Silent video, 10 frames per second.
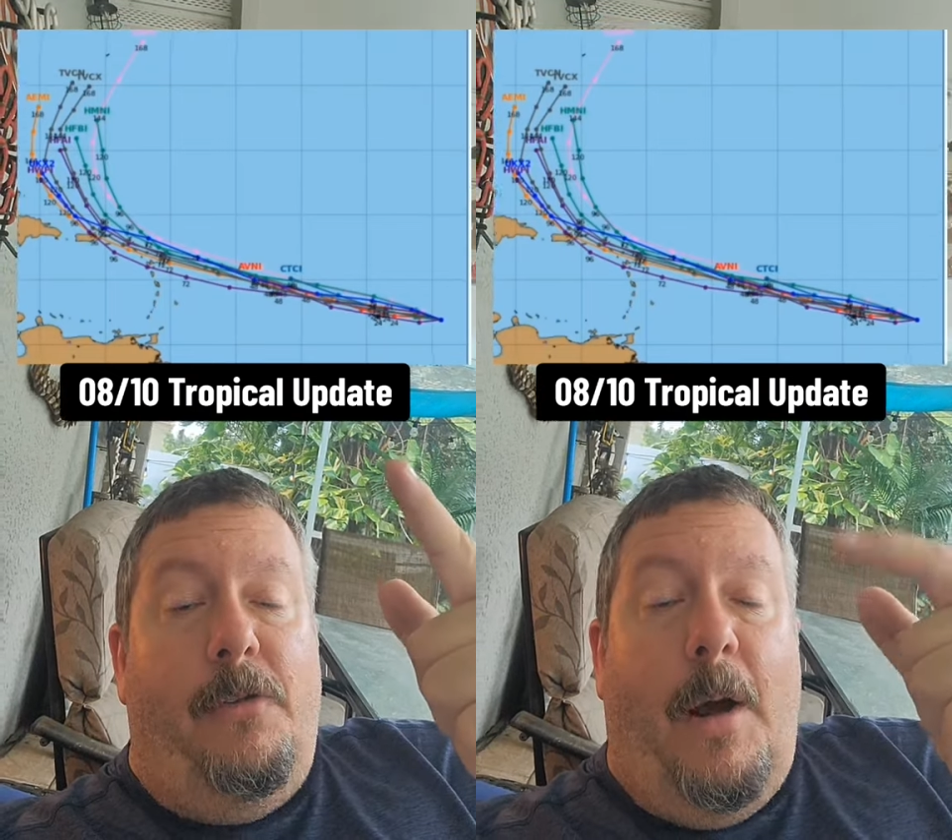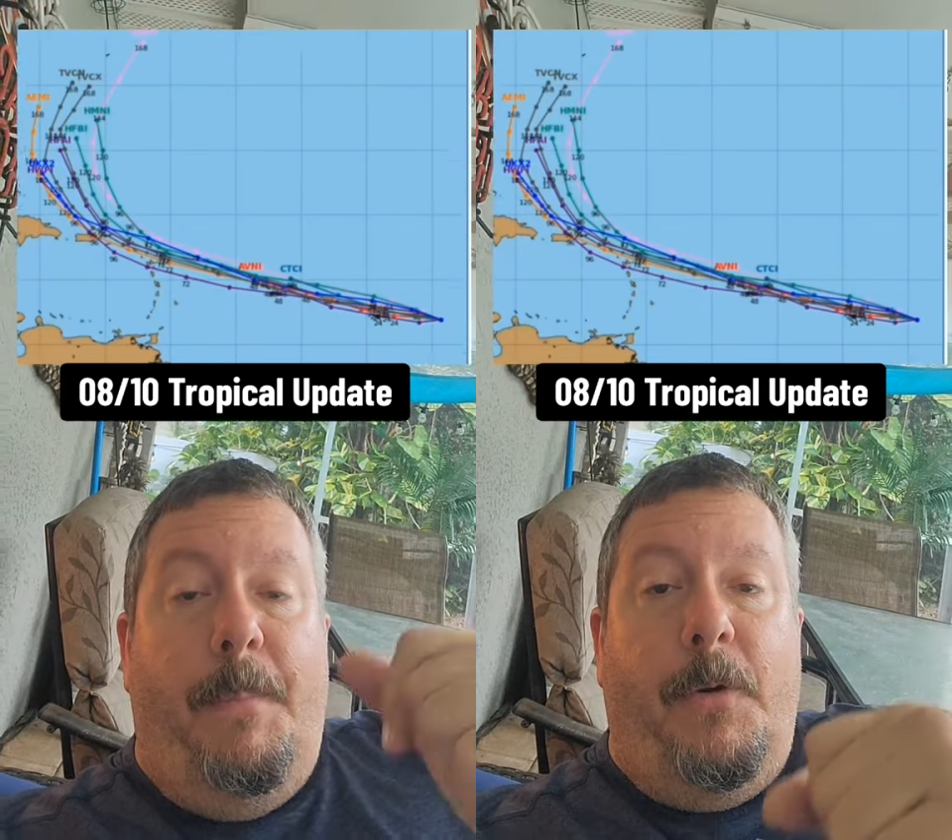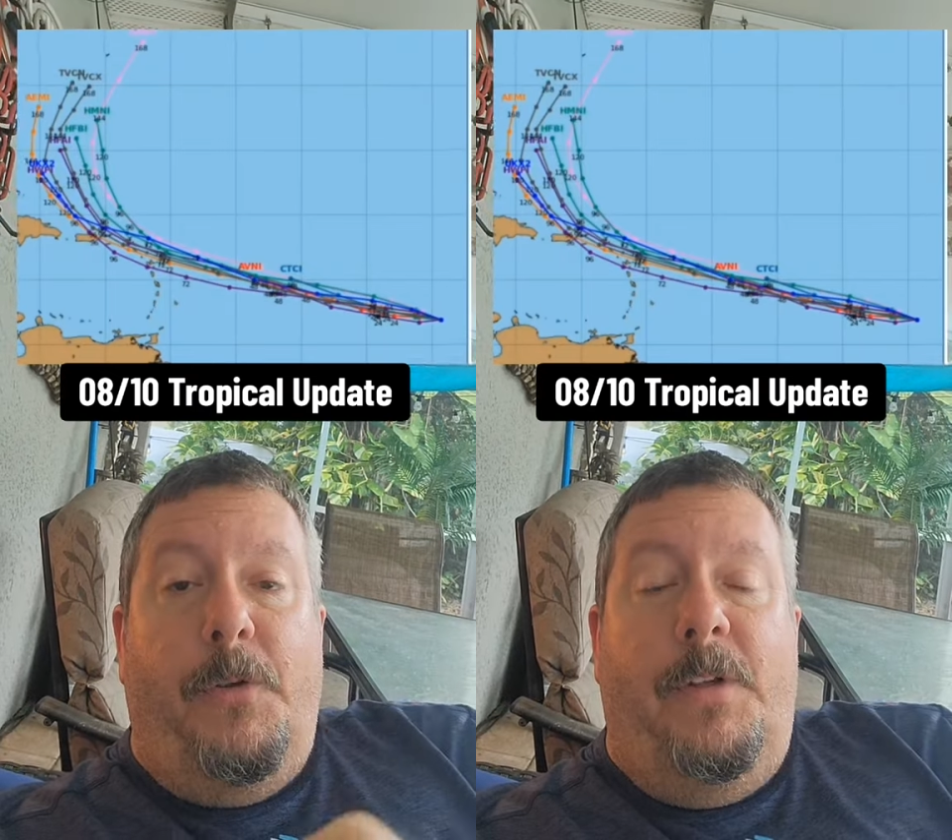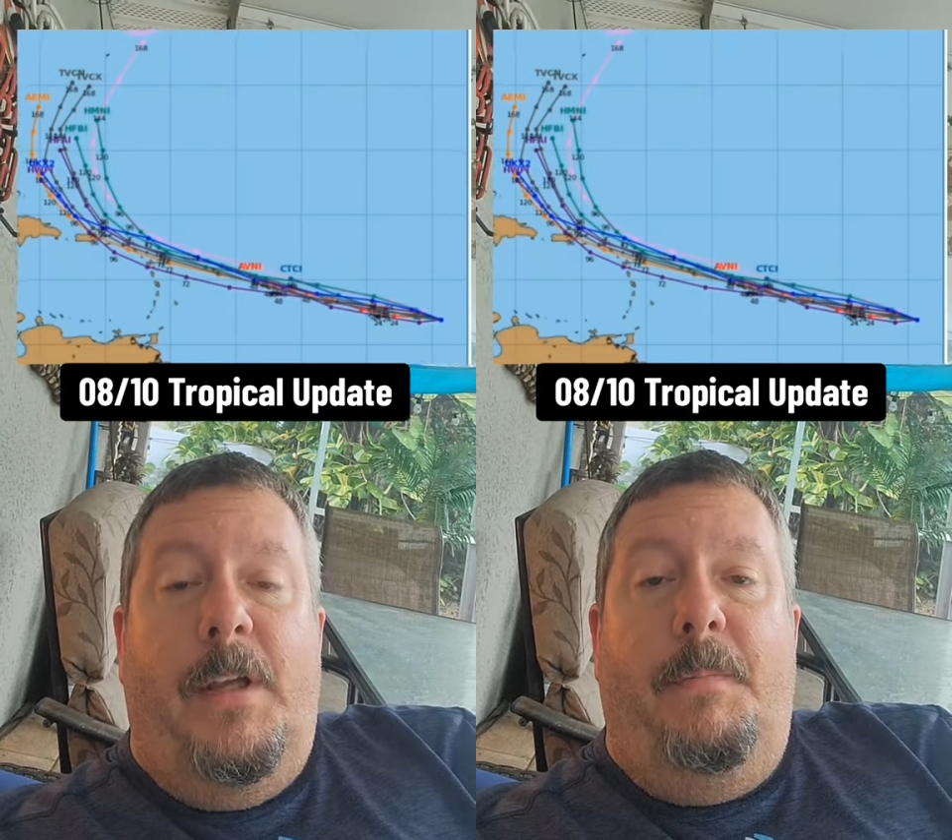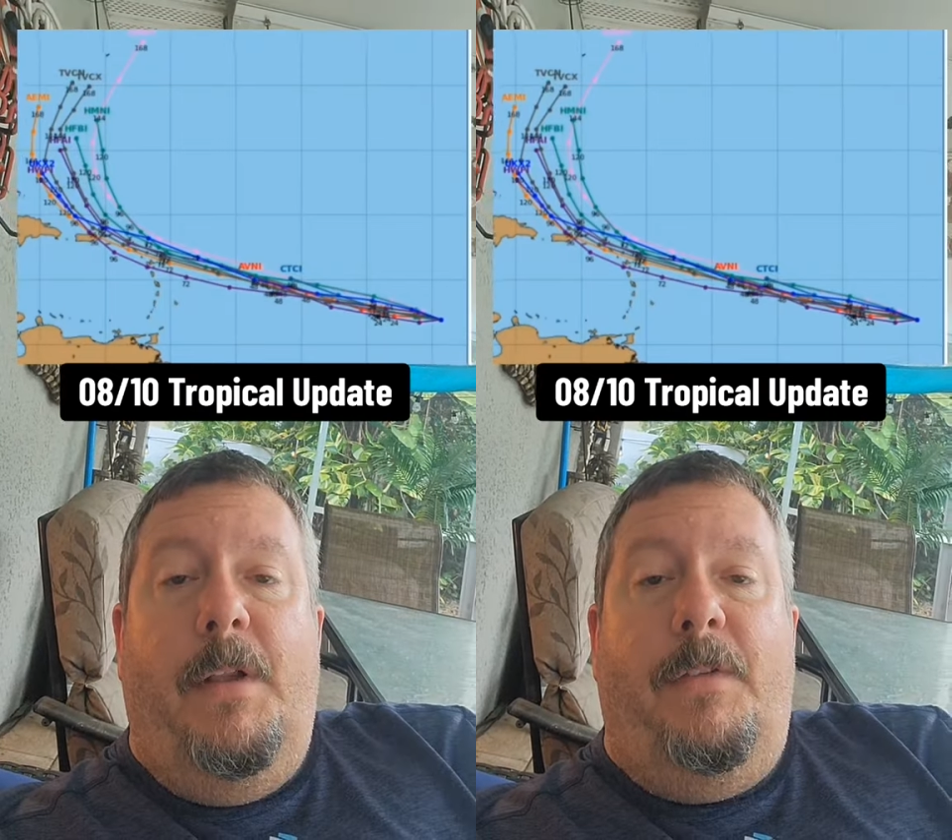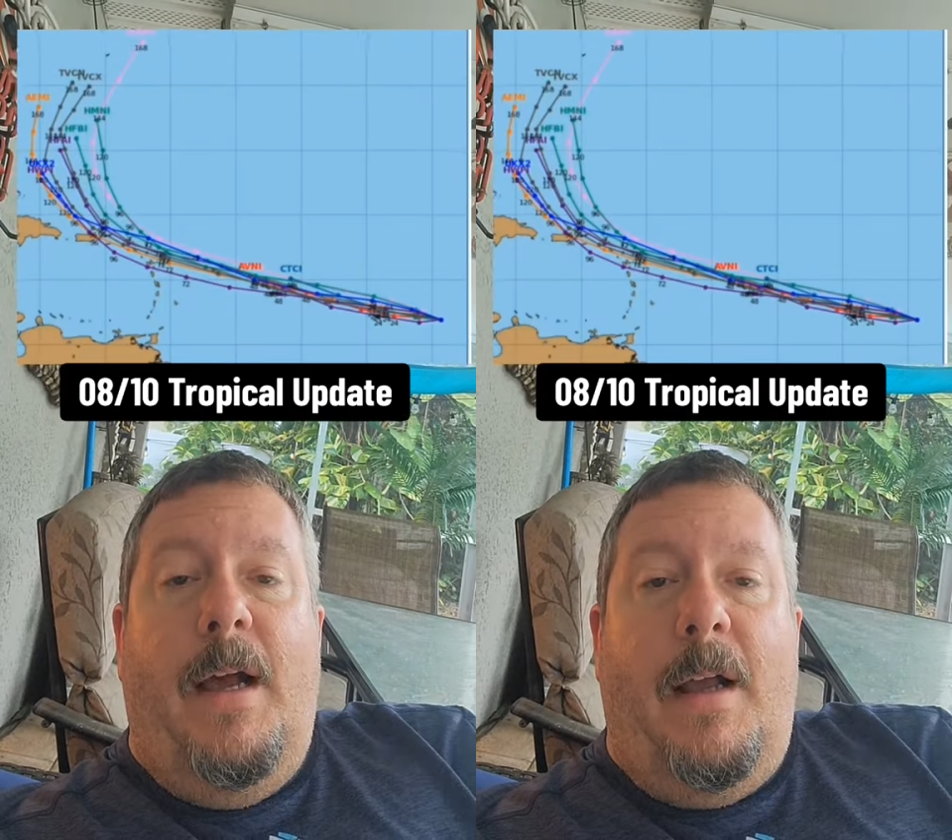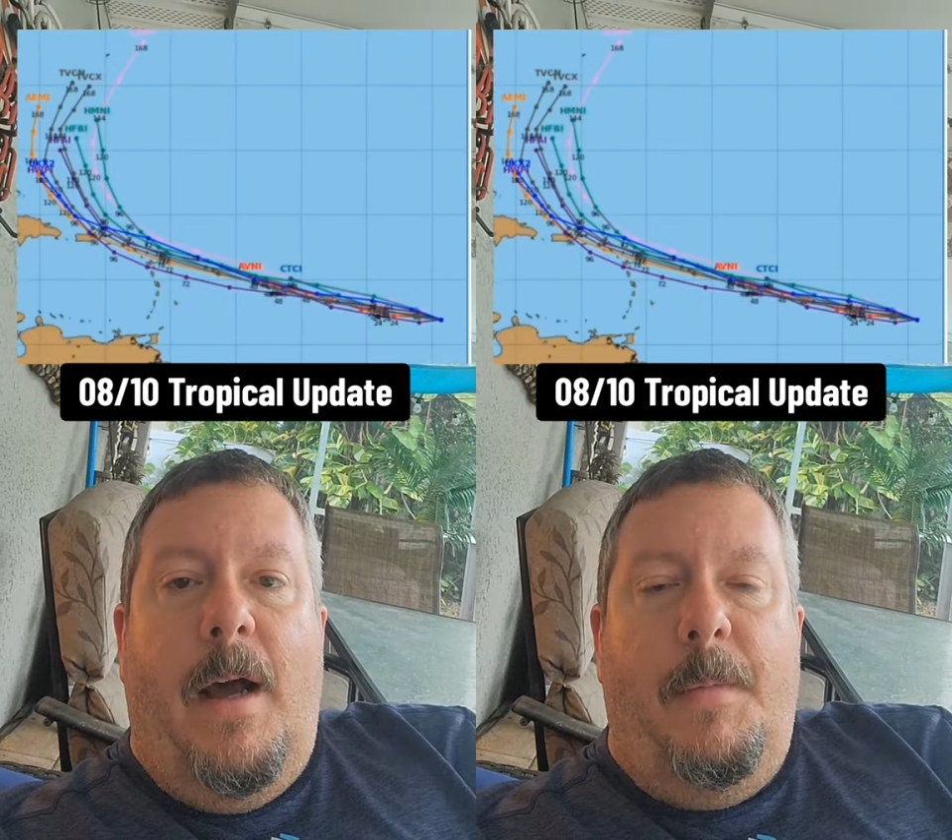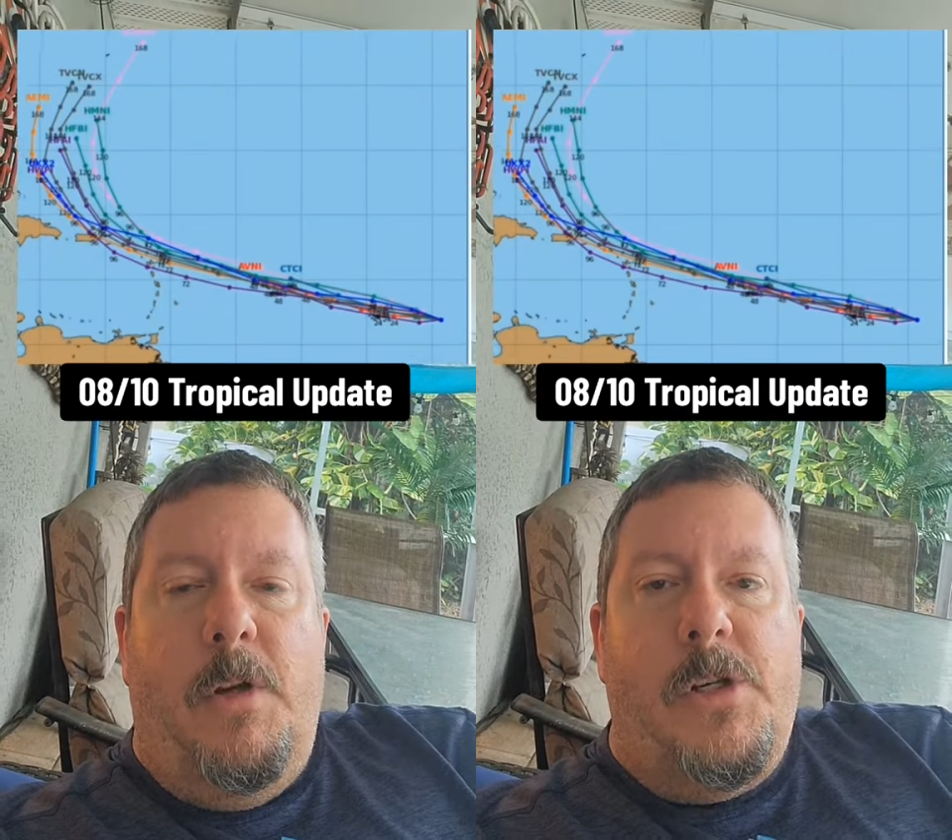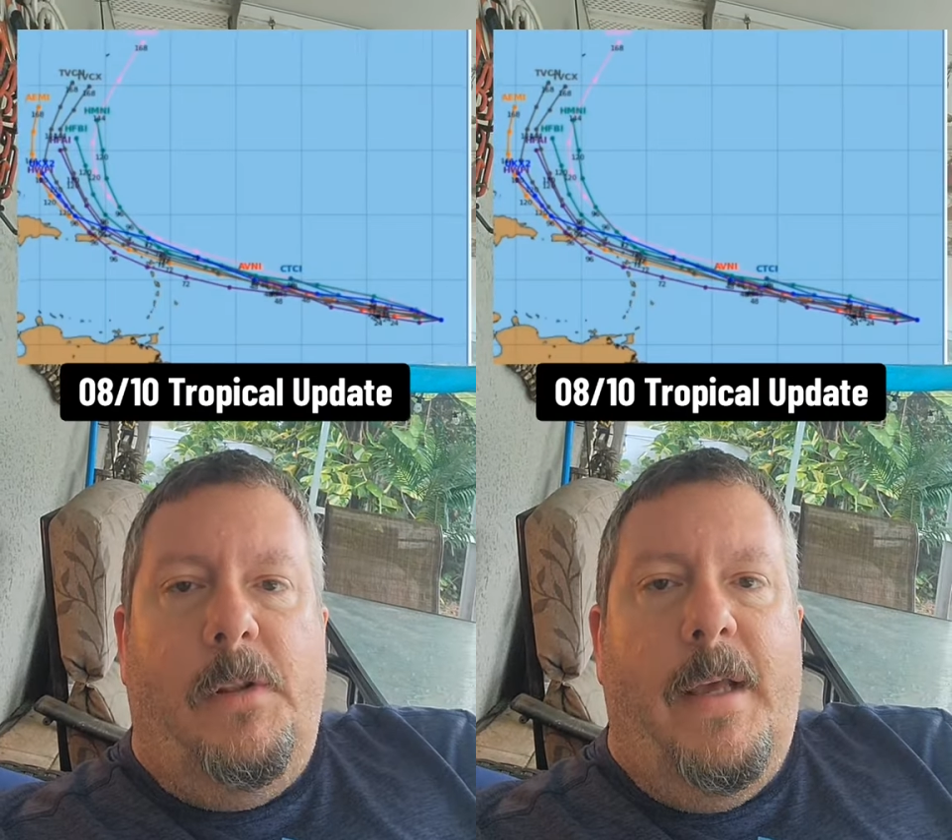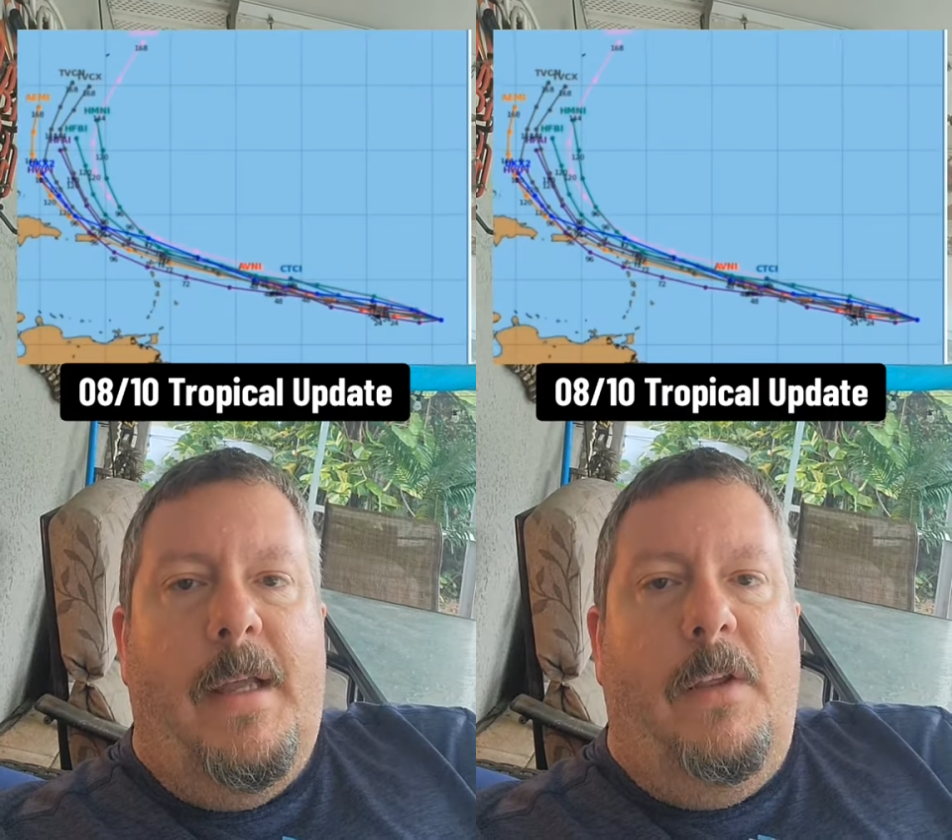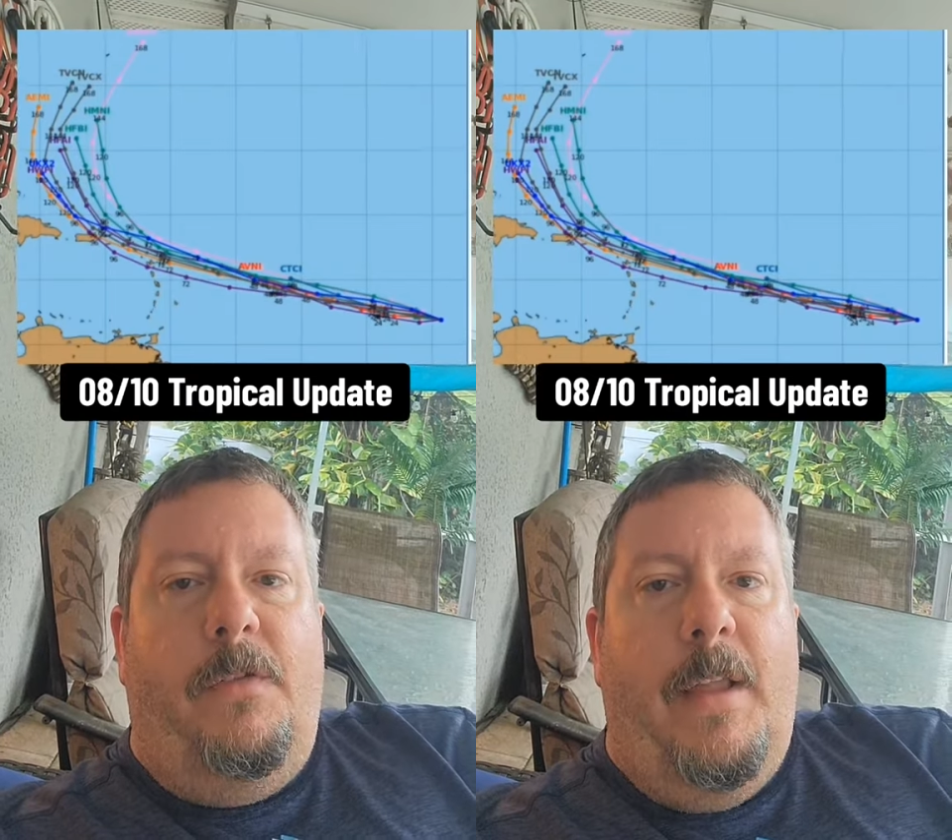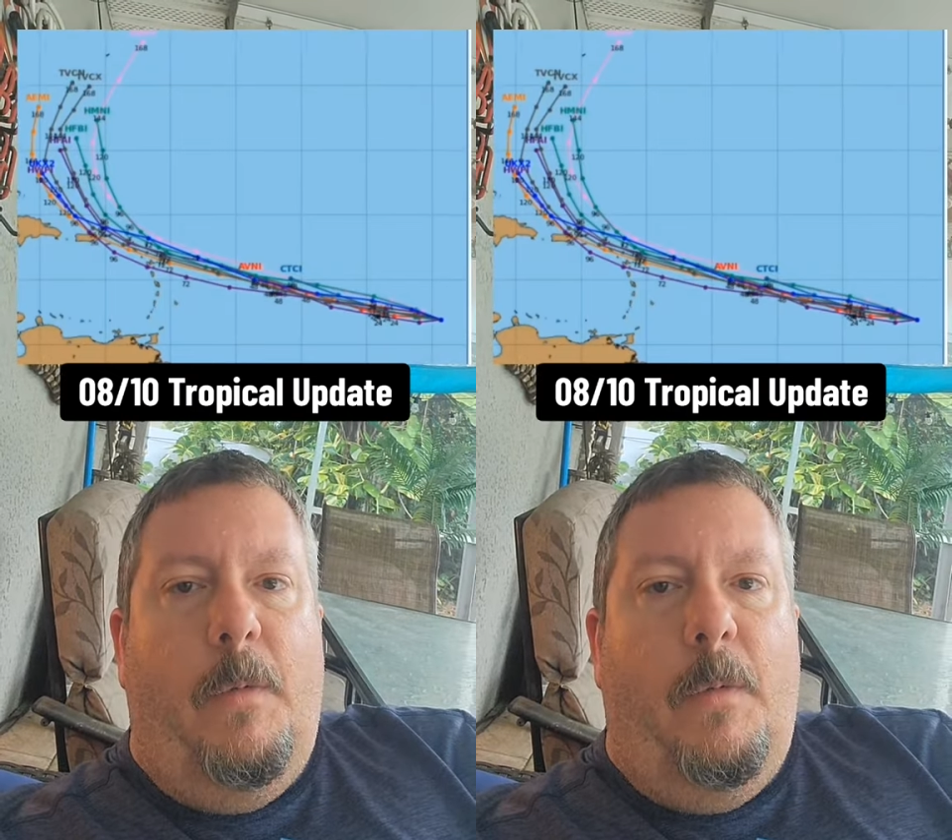TropicalTidbits.com. Here's your latest.